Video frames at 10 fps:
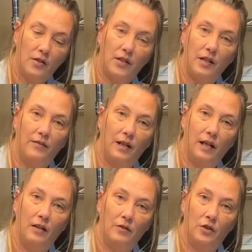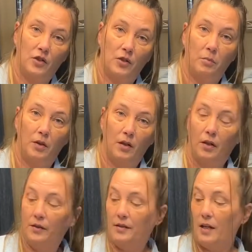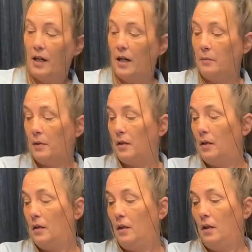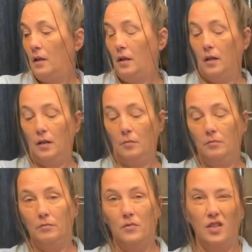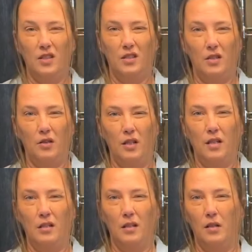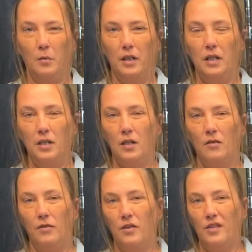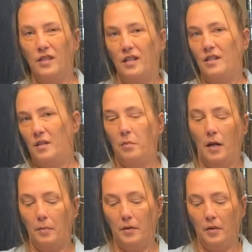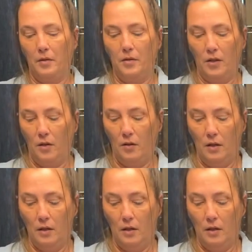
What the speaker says: stuff out, just to put on the top, just so that it's a little bit easier for the seeds to pop through. So,